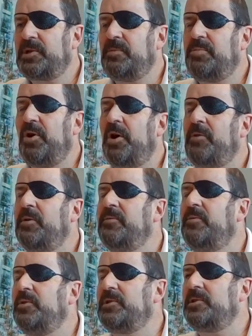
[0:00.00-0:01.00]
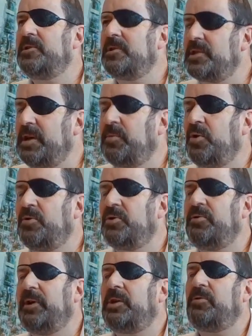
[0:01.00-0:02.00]
supplier invoices and
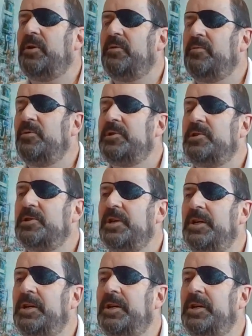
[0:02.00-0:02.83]
subcontractor invoices